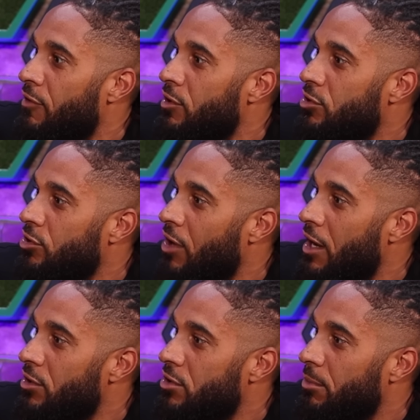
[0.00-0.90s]
that 700
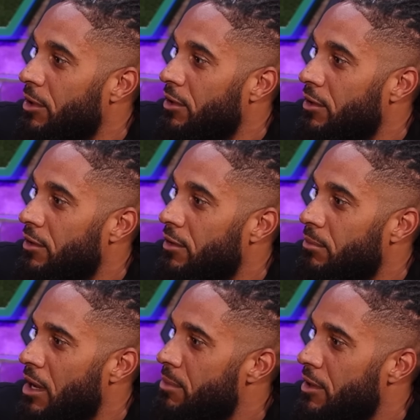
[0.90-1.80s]
grand or something.
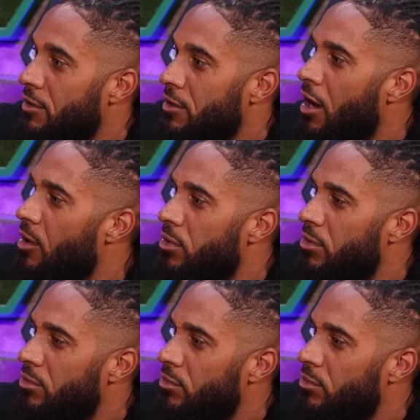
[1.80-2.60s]
No. Maybe. No.